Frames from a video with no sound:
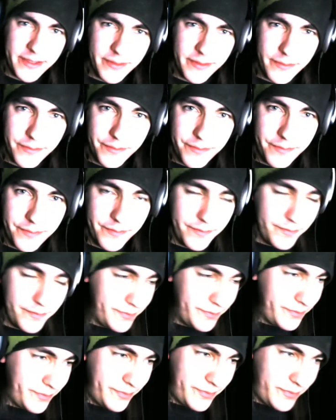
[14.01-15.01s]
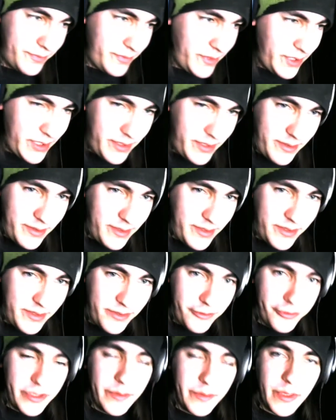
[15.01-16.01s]
some
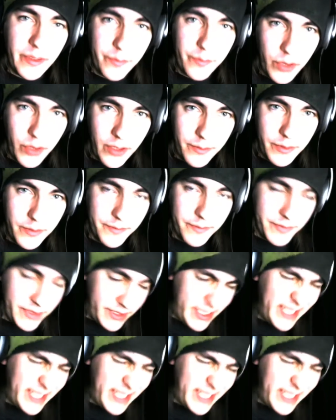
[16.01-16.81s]
streaming problems.